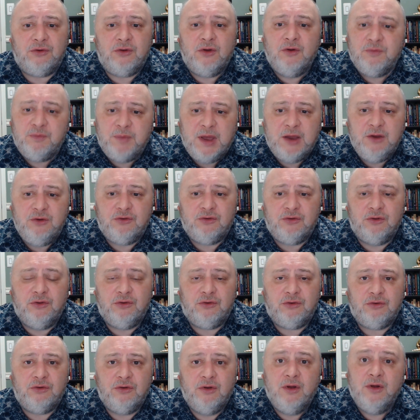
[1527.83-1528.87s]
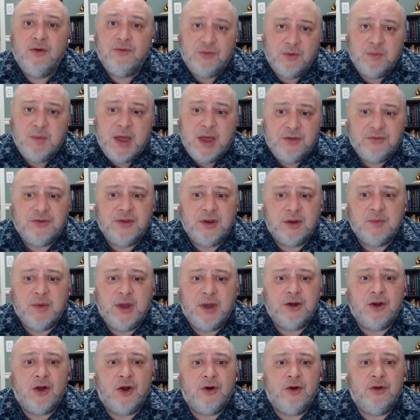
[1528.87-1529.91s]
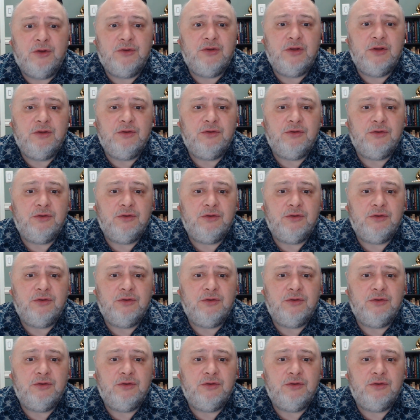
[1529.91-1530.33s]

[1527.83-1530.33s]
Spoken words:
of patients from ethnic minorities.